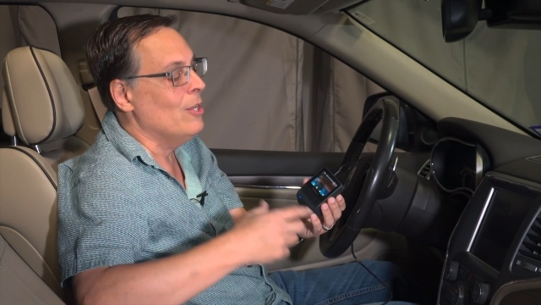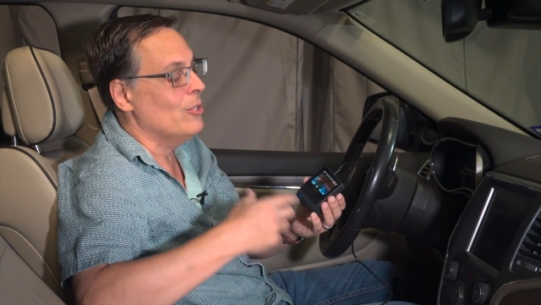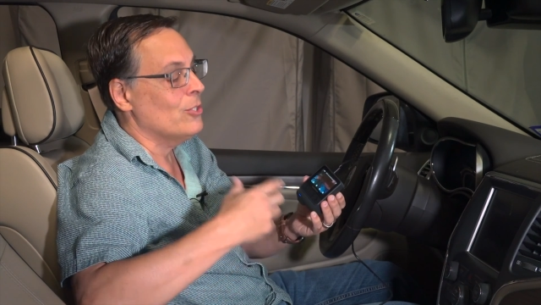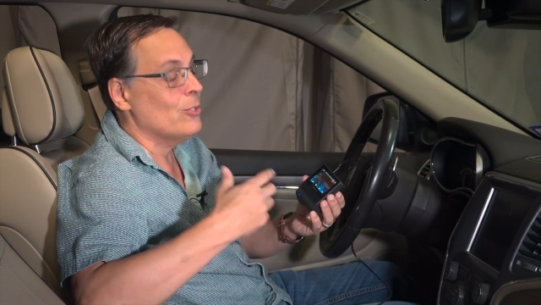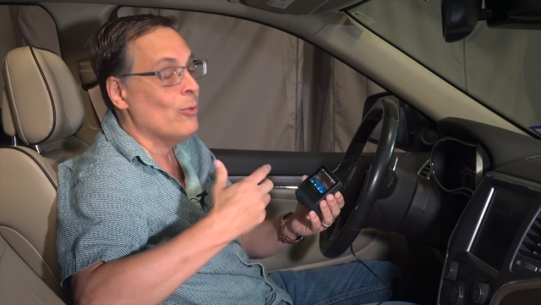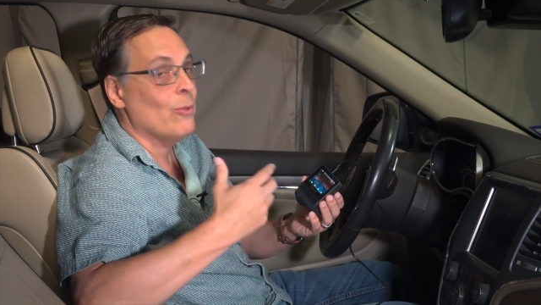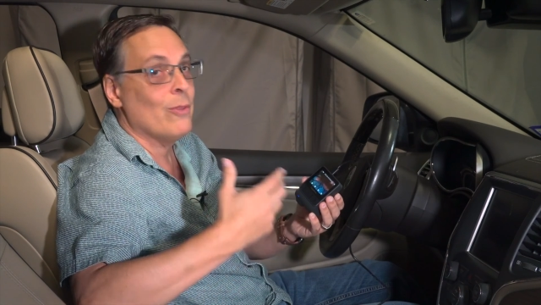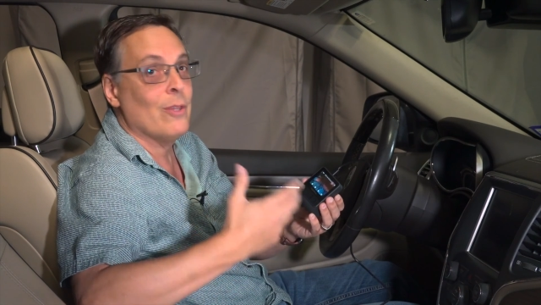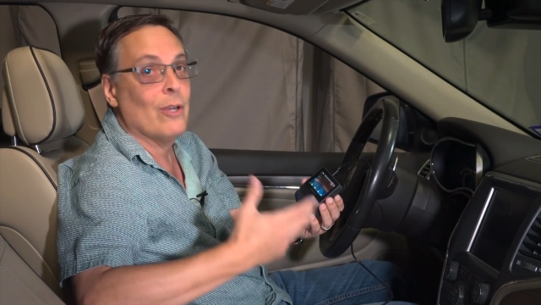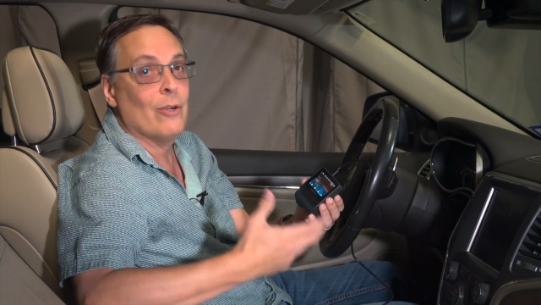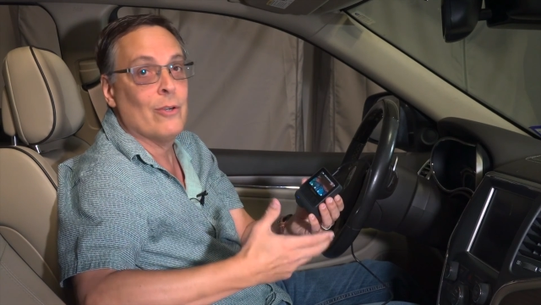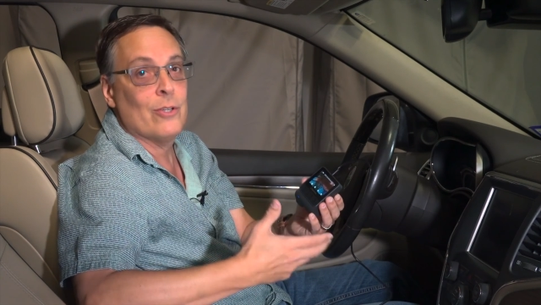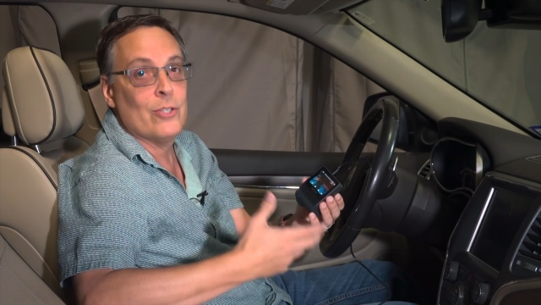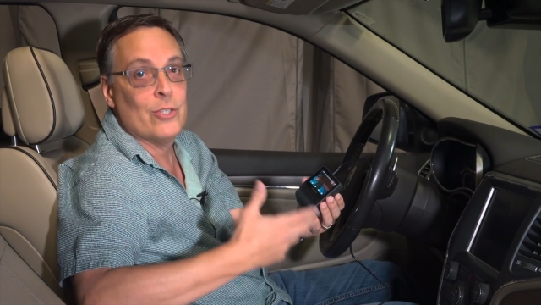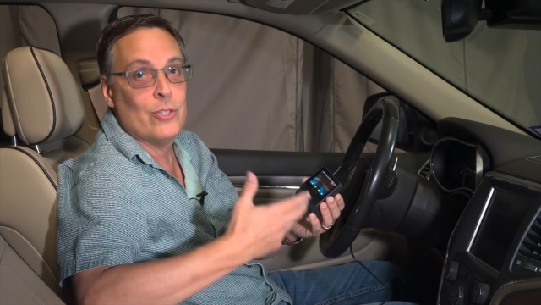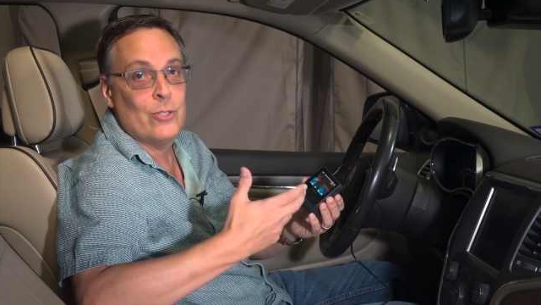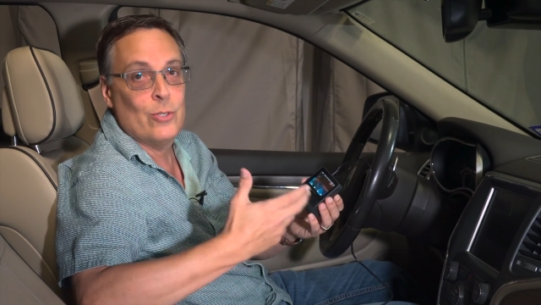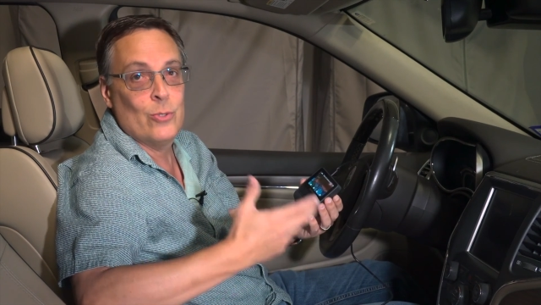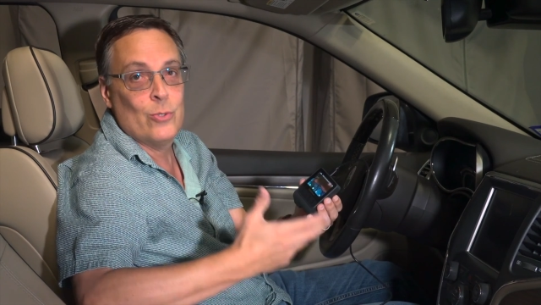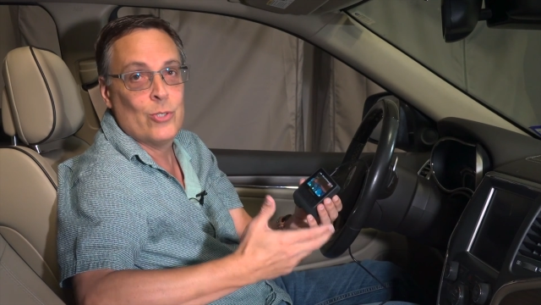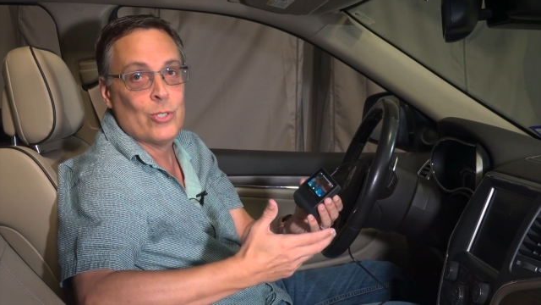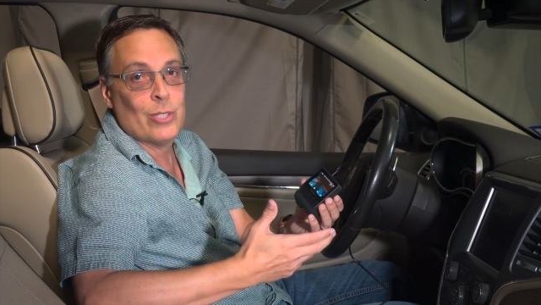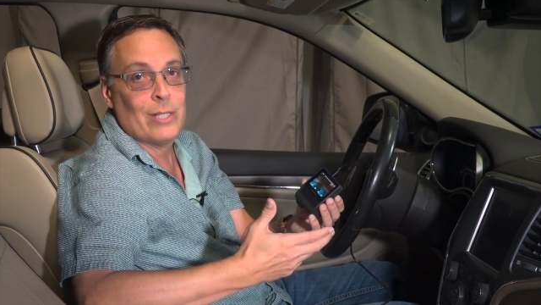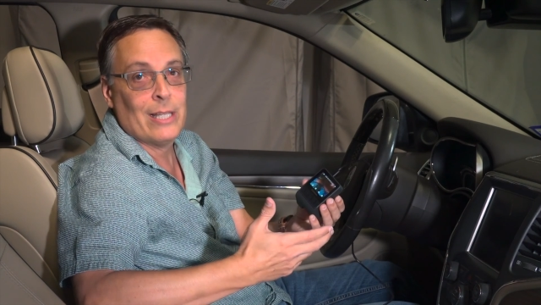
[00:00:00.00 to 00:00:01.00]
So there is
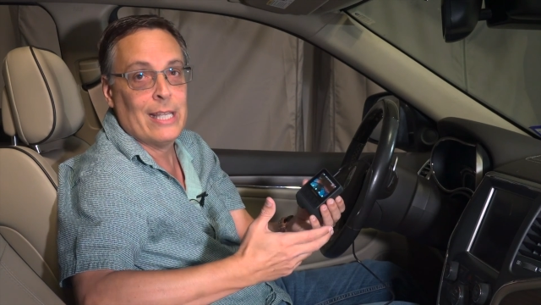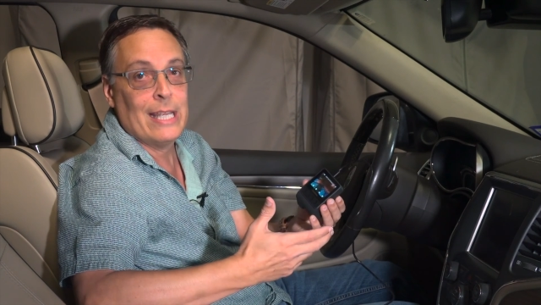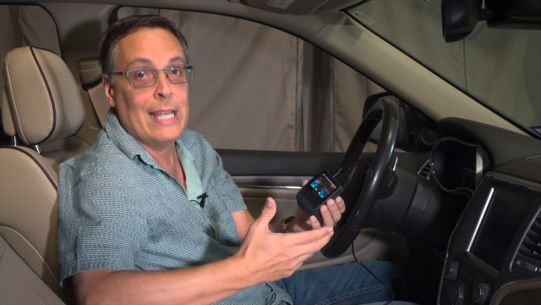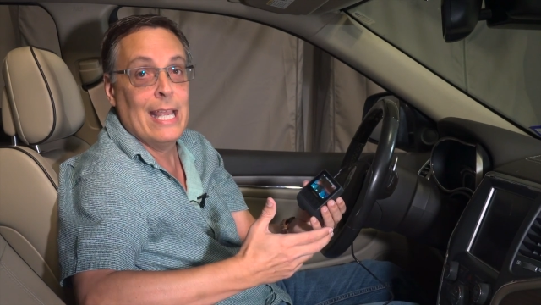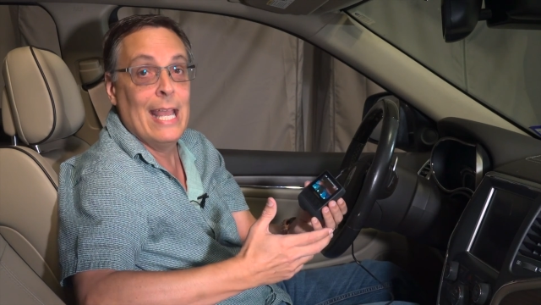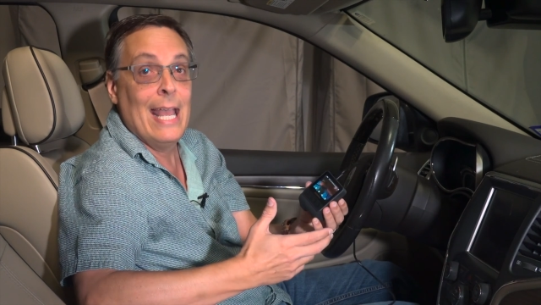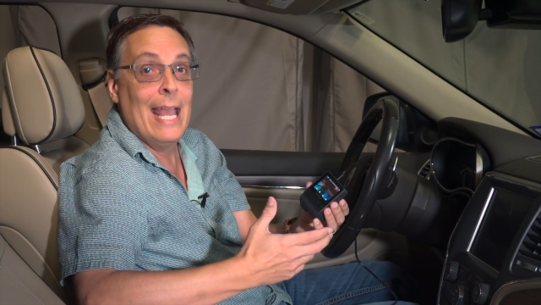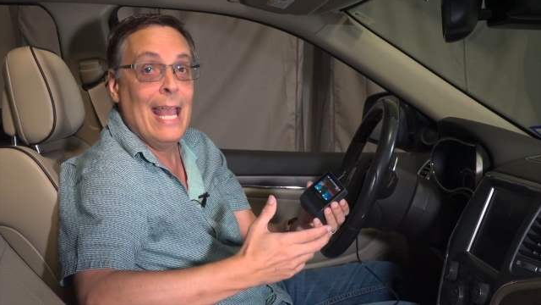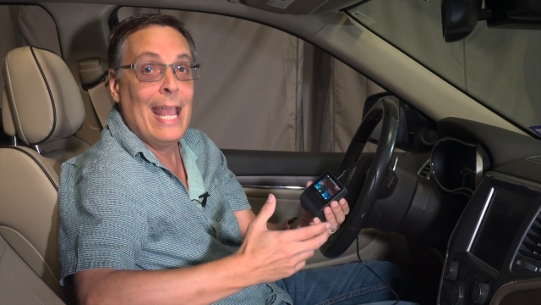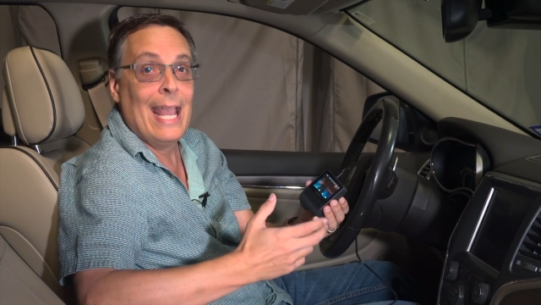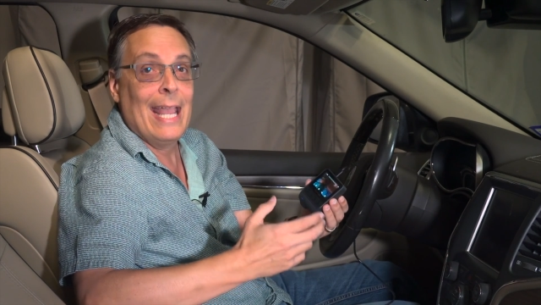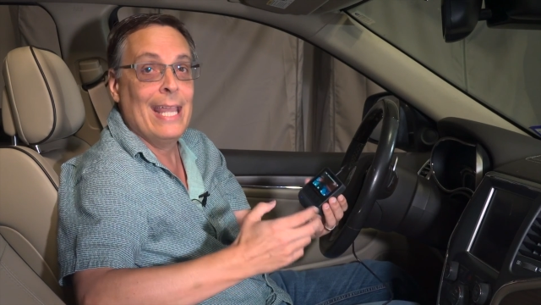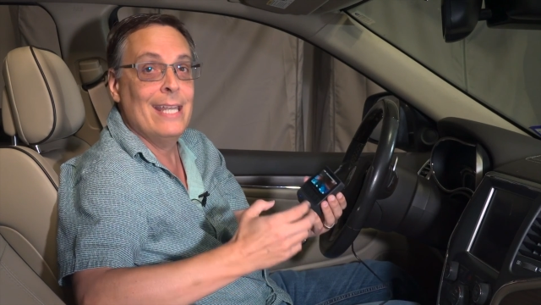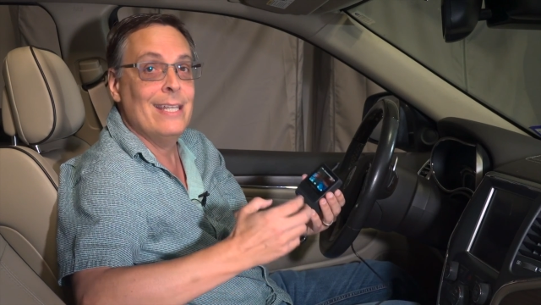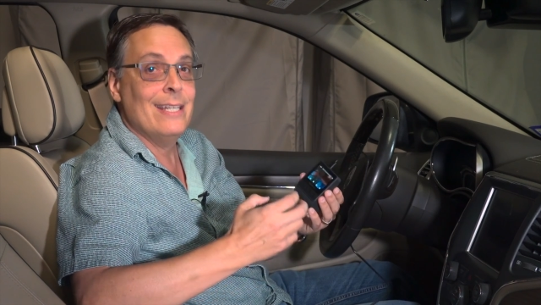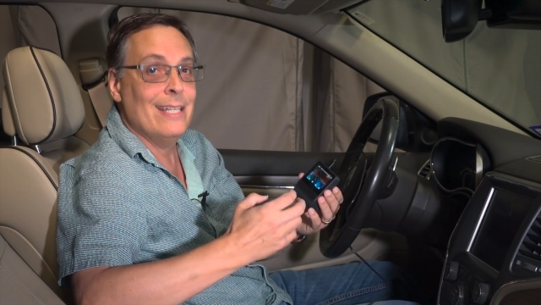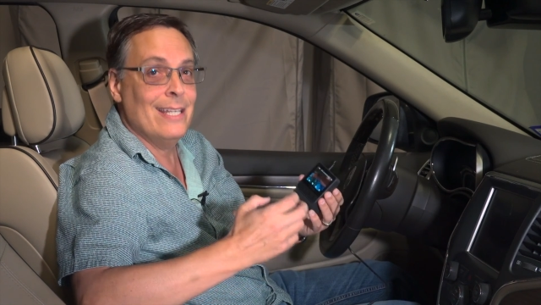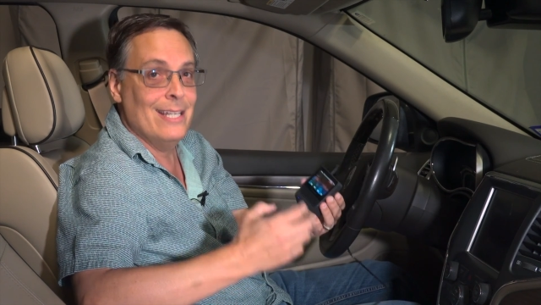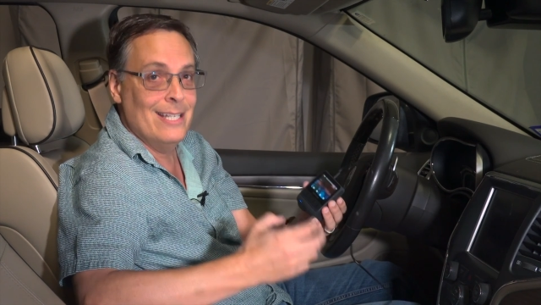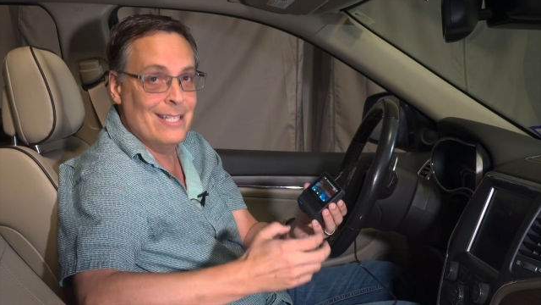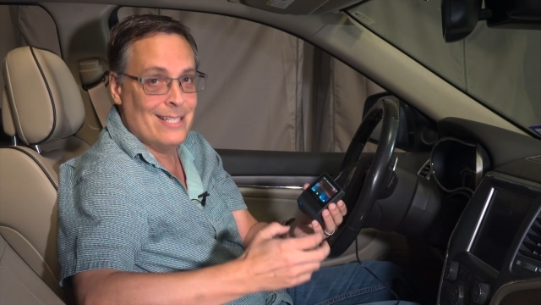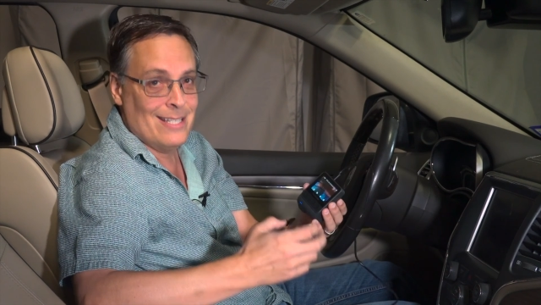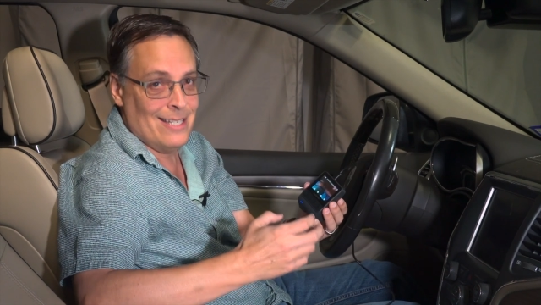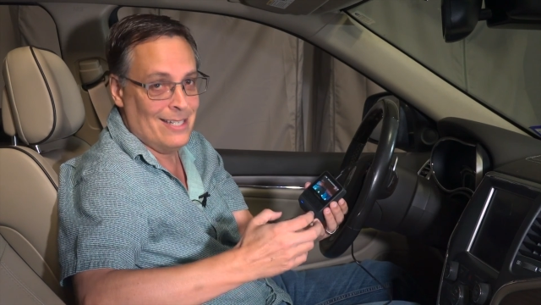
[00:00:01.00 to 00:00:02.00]
usually an
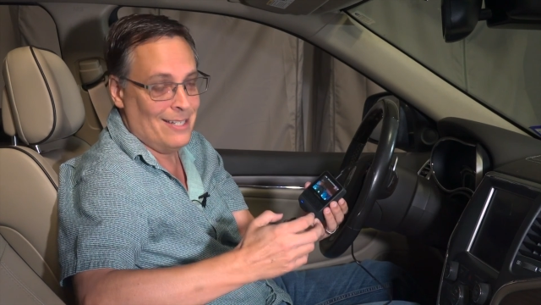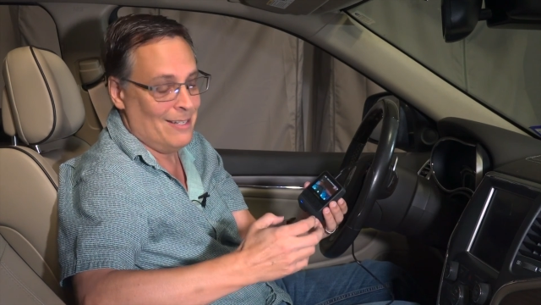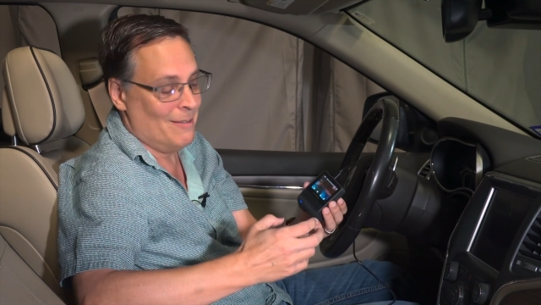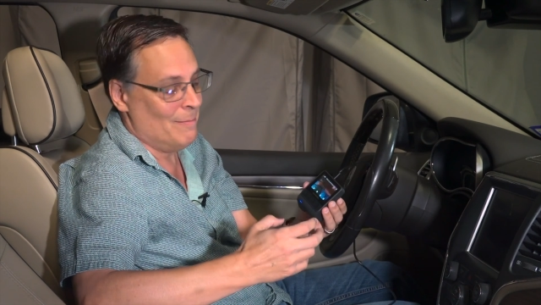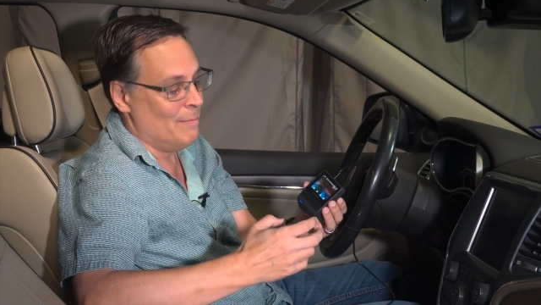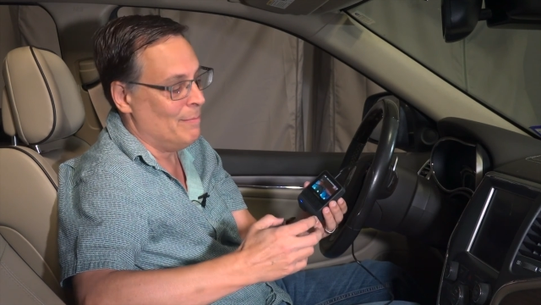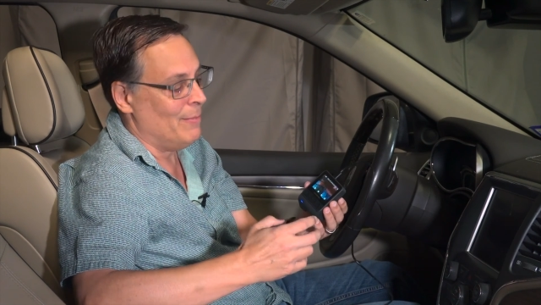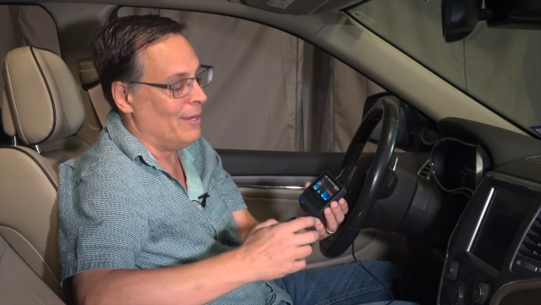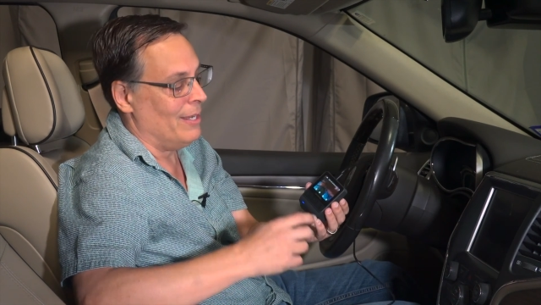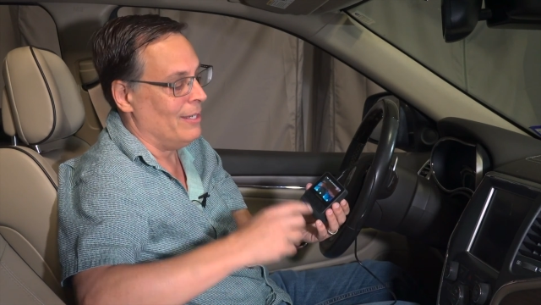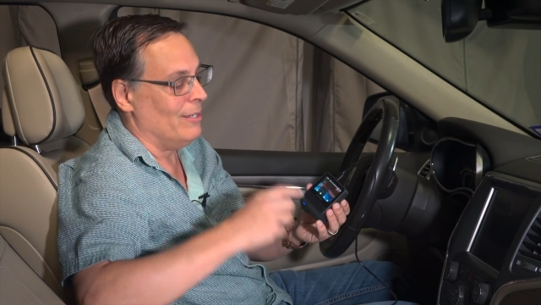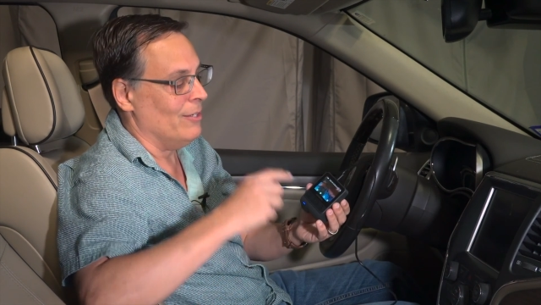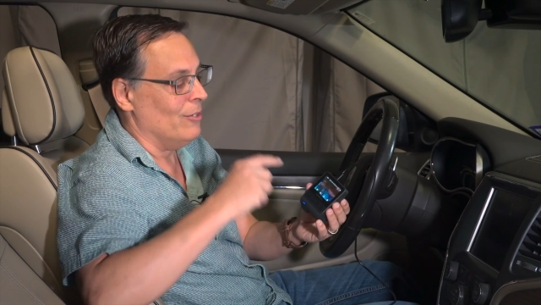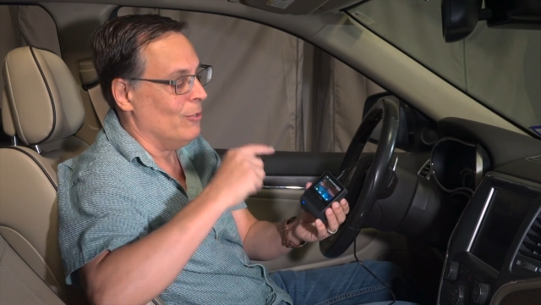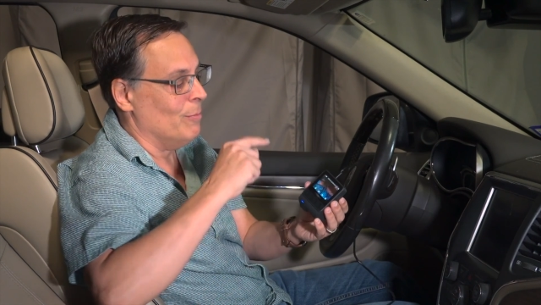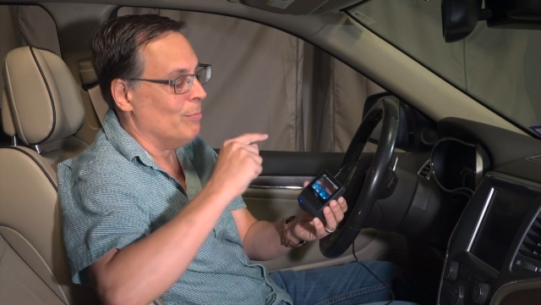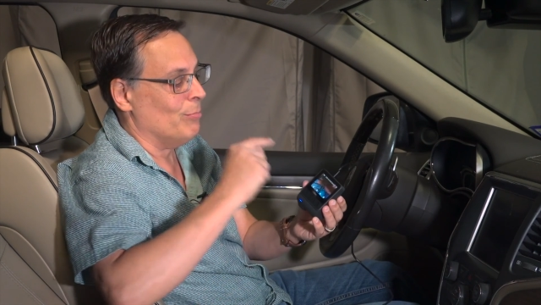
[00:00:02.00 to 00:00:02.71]
incident button.